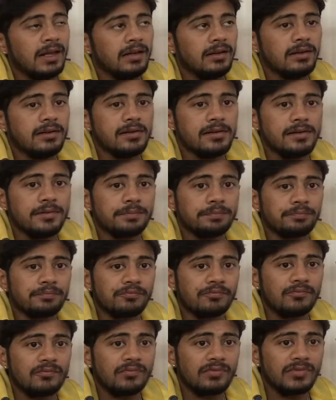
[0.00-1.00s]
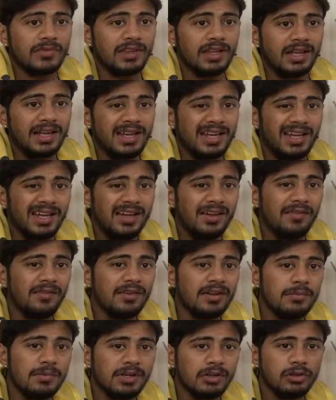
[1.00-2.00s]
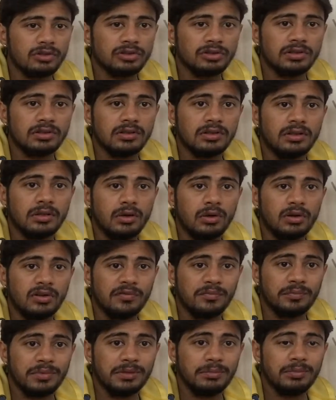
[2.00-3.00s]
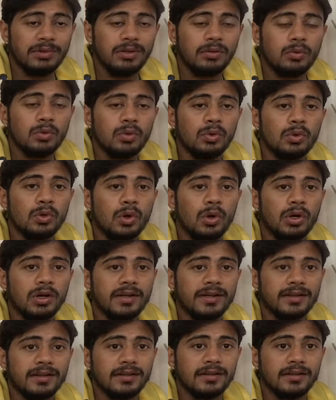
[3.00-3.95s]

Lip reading: I have come across a lot of people who do not